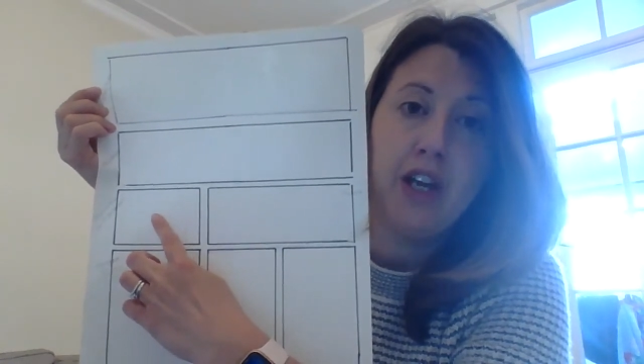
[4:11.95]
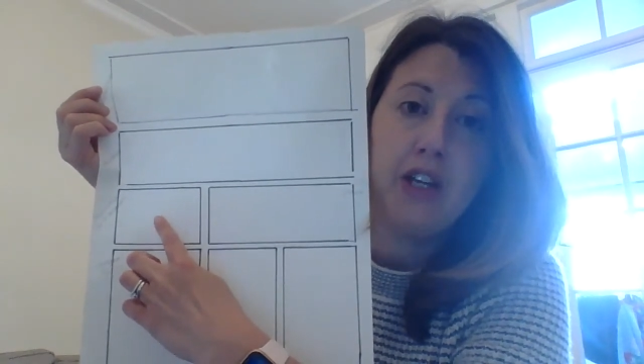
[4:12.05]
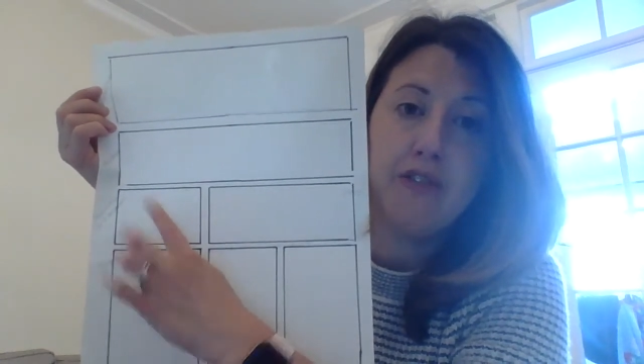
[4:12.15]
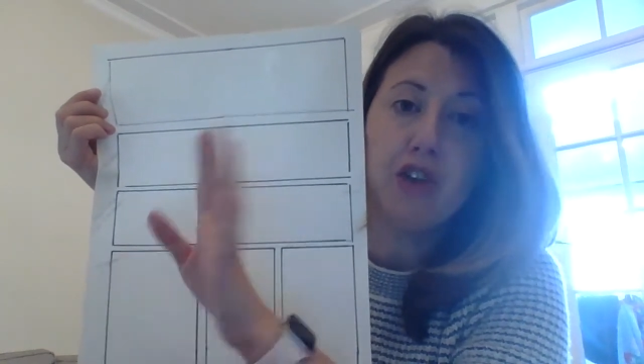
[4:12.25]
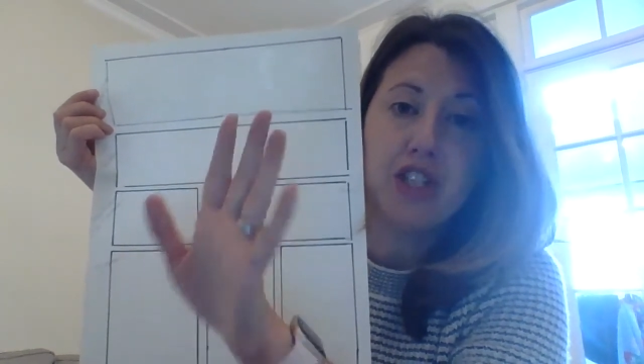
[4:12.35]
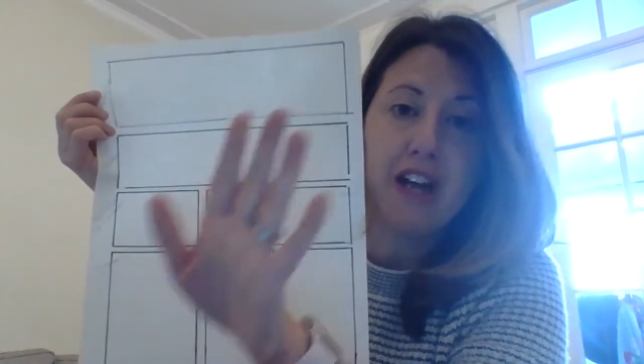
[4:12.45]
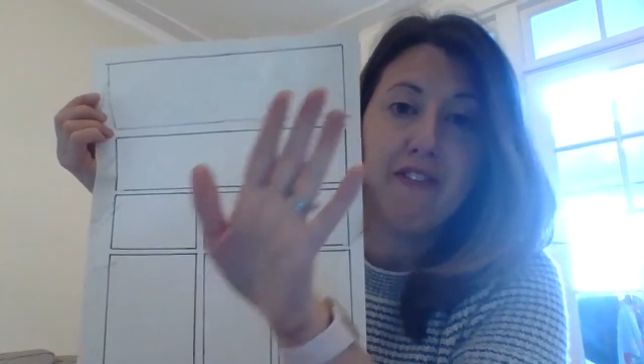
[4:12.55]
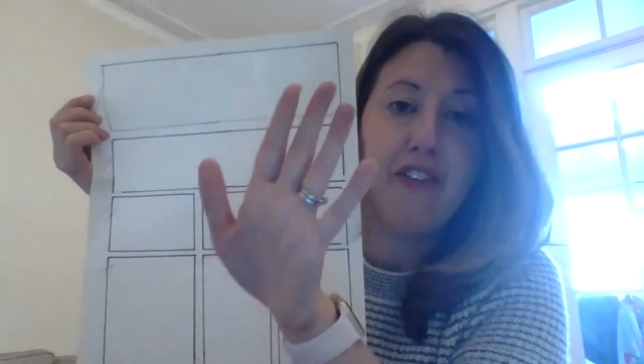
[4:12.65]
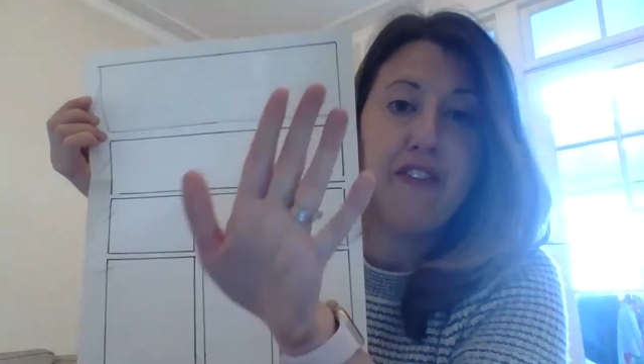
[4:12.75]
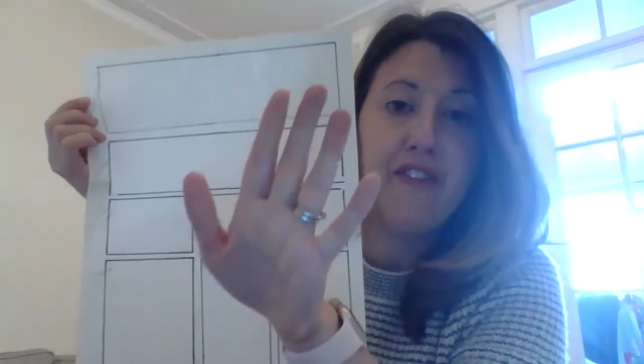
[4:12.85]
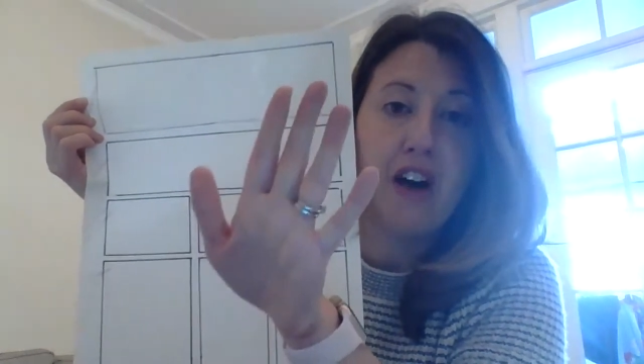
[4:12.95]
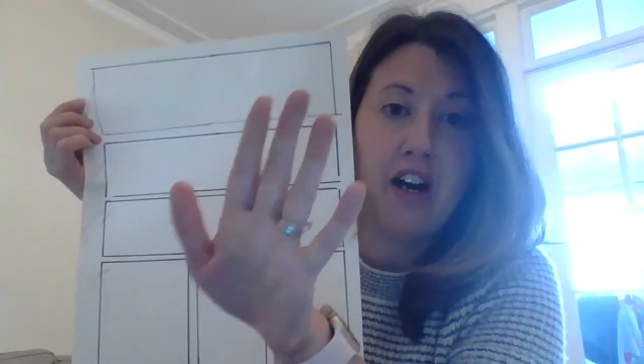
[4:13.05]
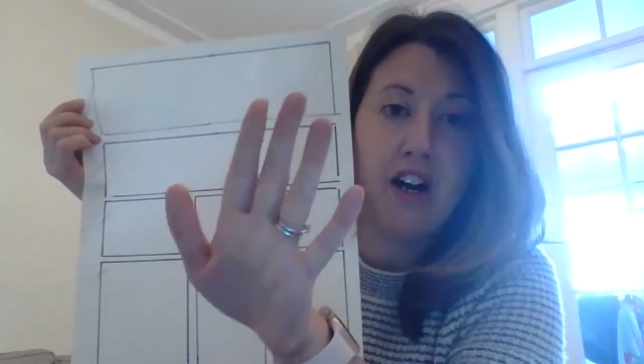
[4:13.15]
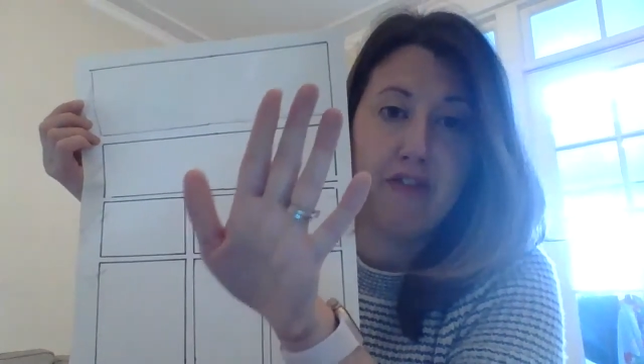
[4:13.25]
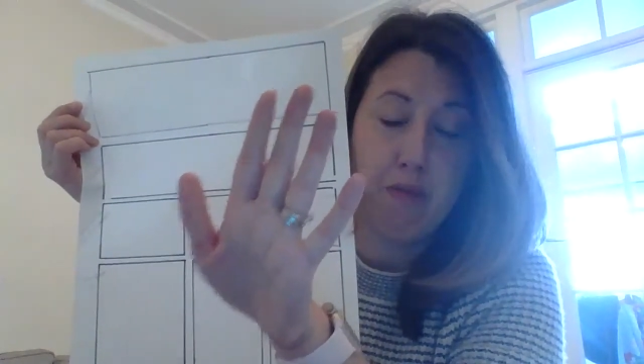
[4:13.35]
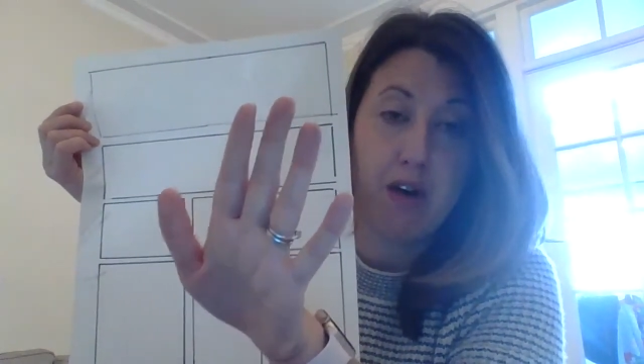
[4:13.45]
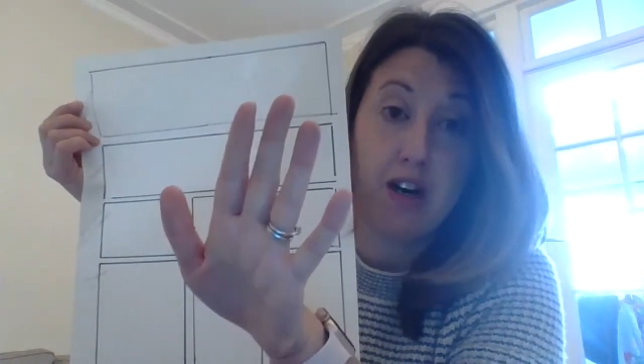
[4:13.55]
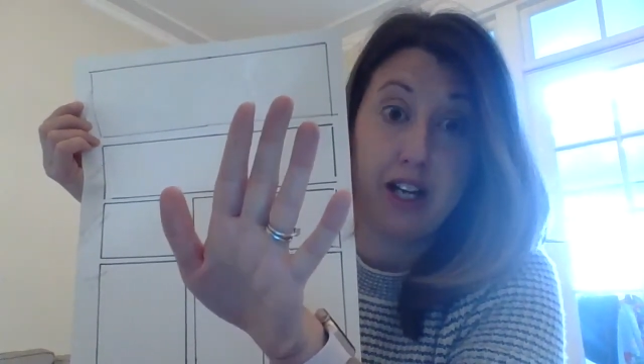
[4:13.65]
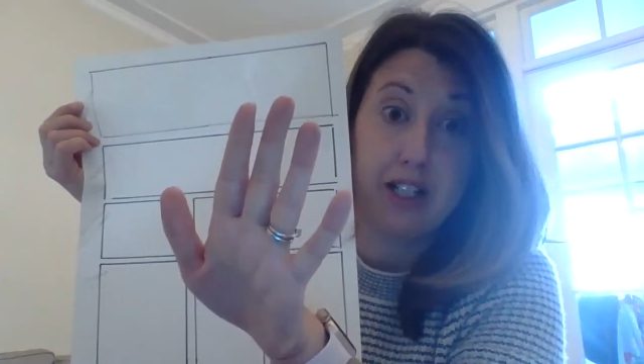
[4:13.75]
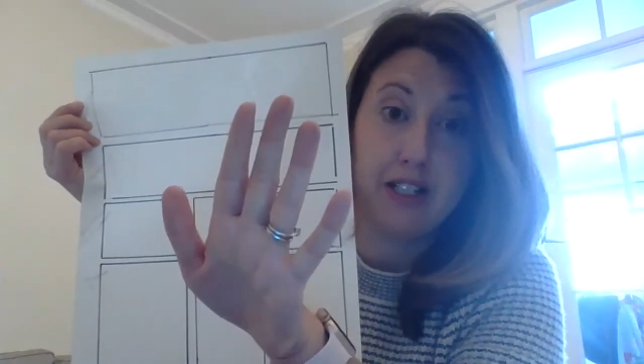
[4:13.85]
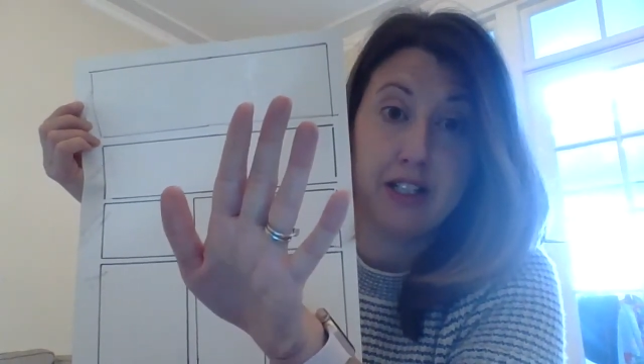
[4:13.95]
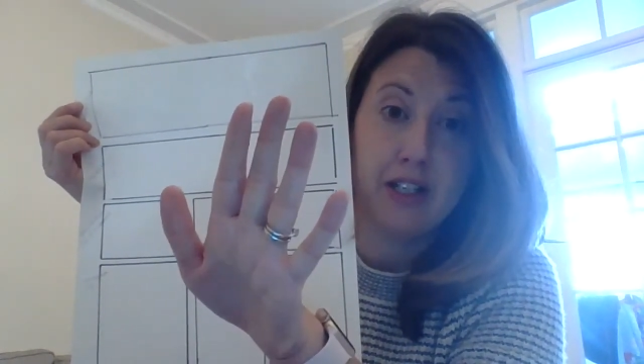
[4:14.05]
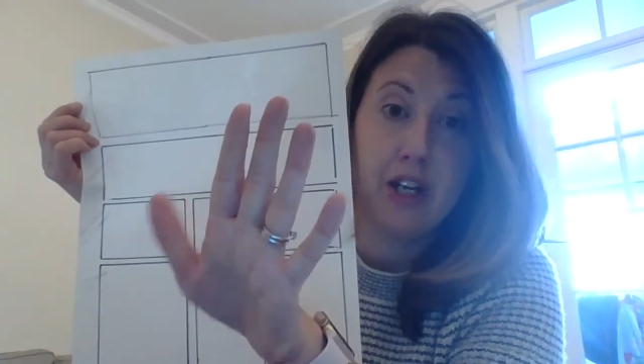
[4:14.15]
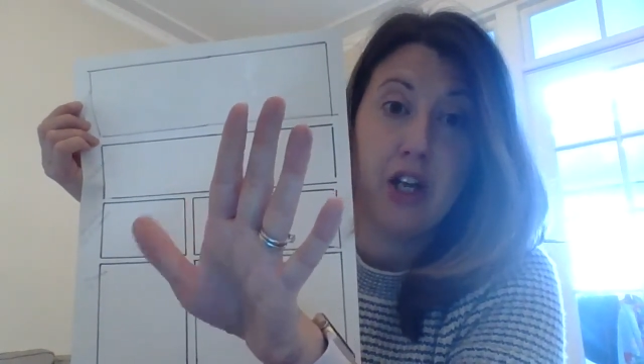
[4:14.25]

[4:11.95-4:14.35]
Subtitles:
you've got to have the 5 whys.